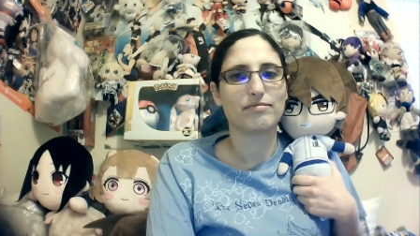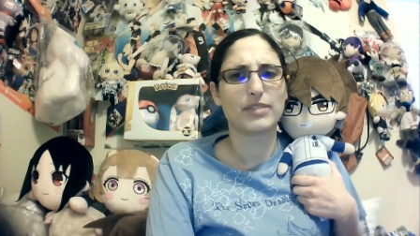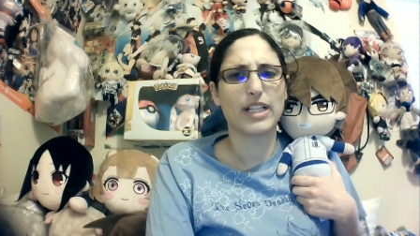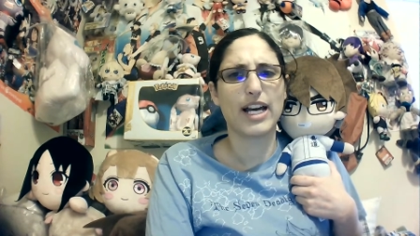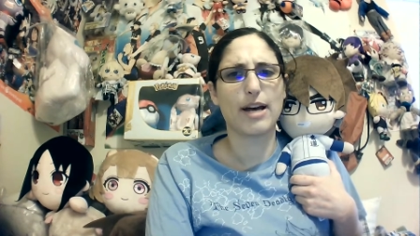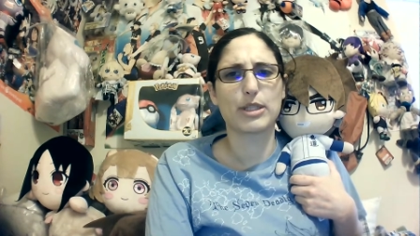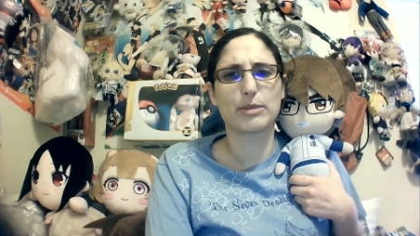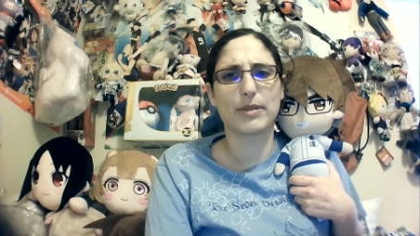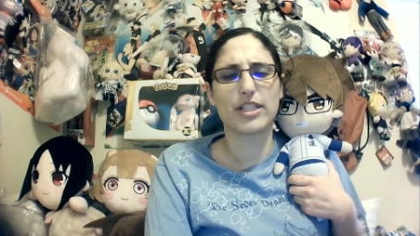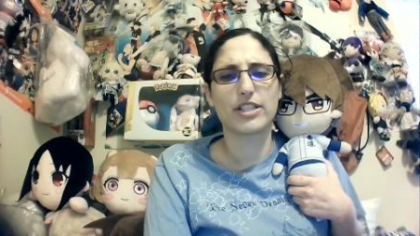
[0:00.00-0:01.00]
Um, the
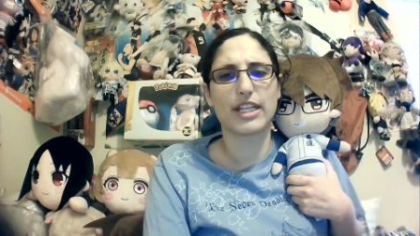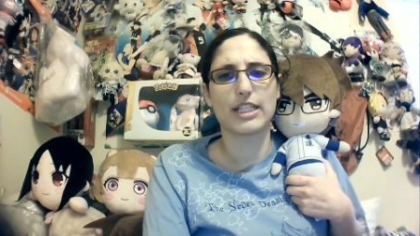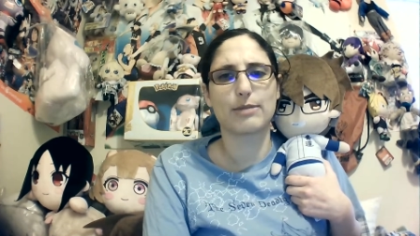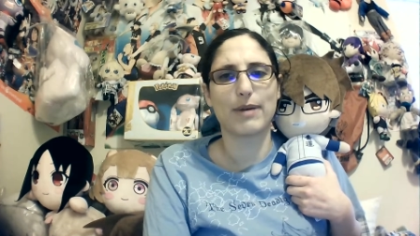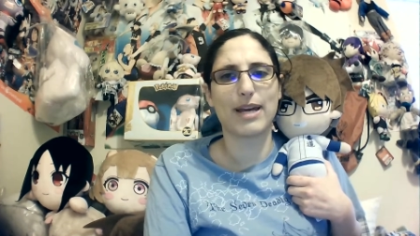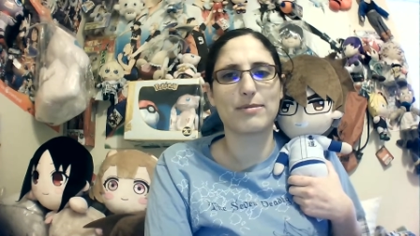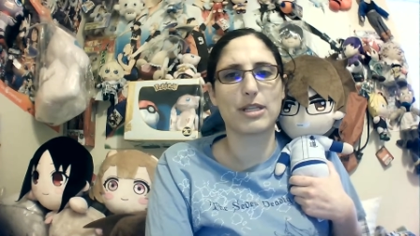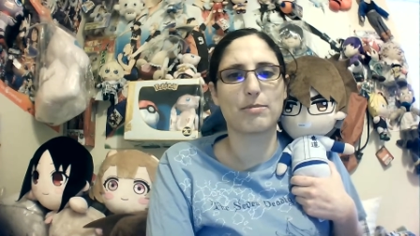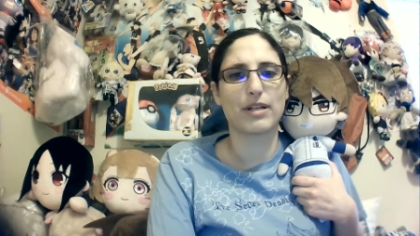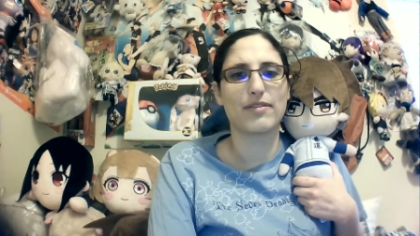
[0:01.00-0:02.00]
splitters they spammed in
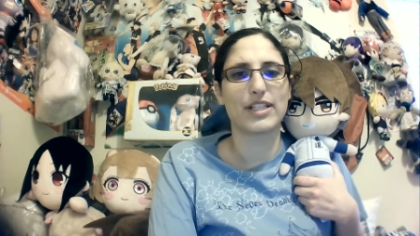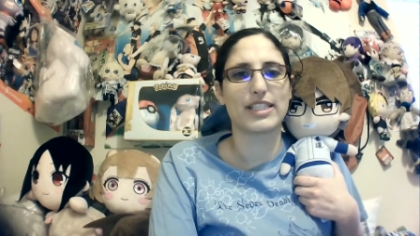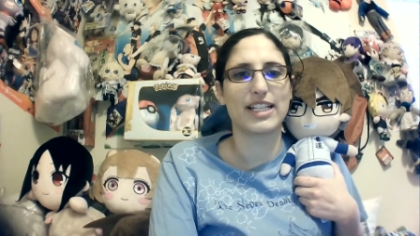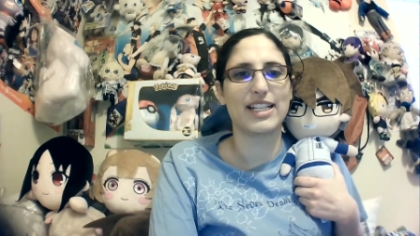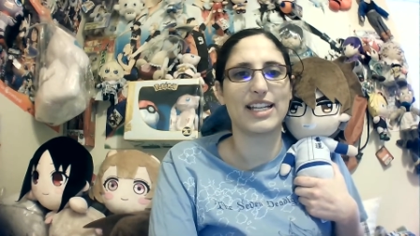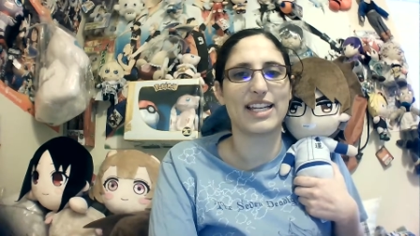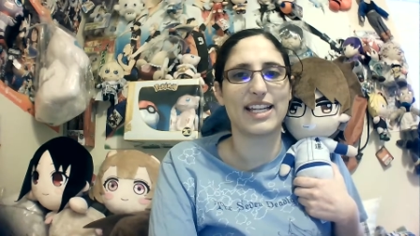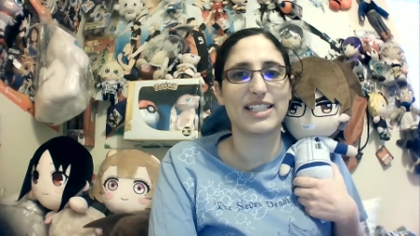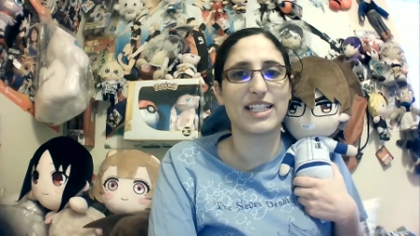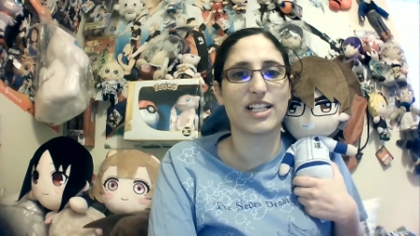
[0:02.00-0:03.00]
the previous in
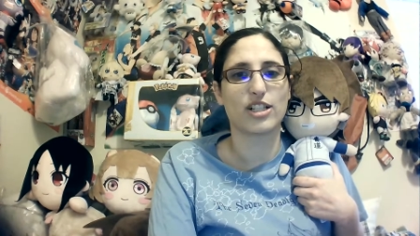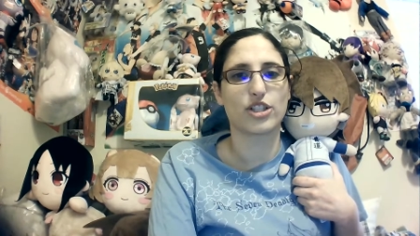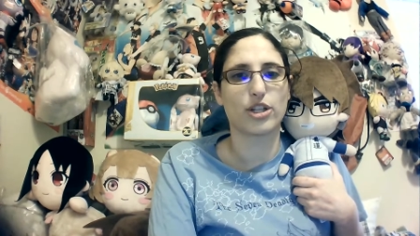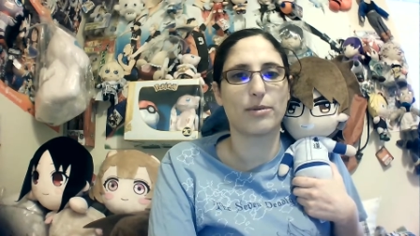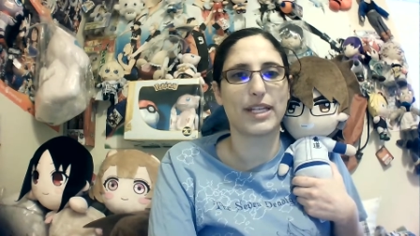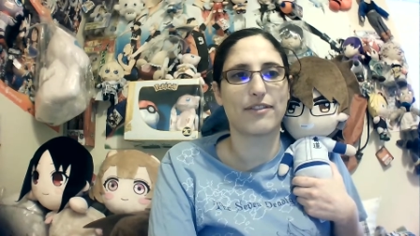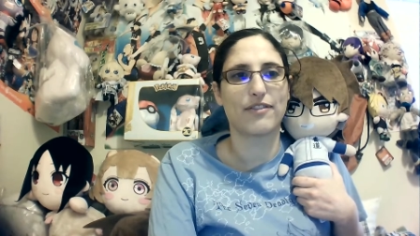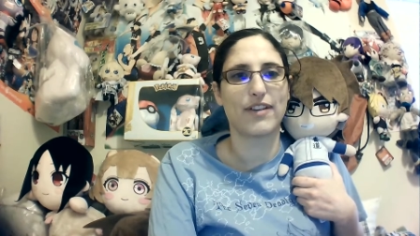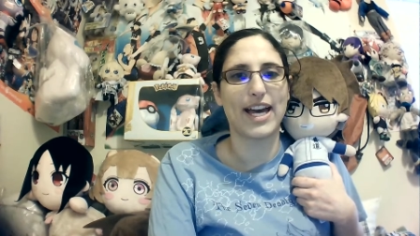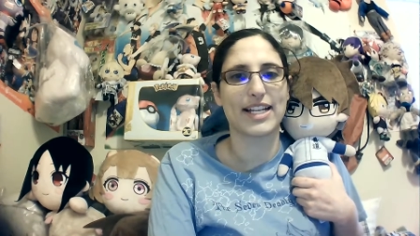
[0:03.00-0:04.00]
inning are showing
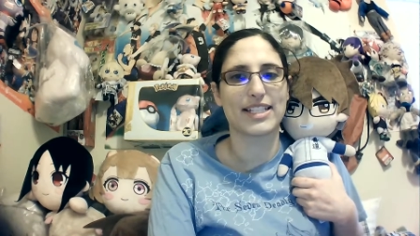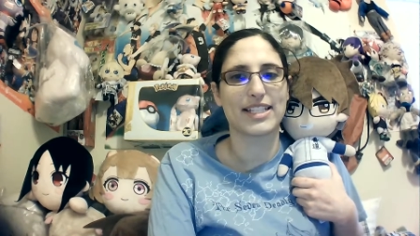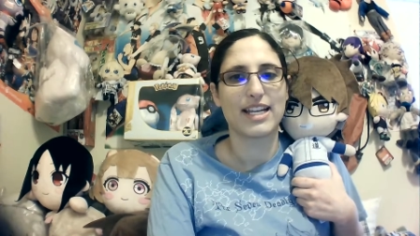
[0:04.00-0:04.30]
effect.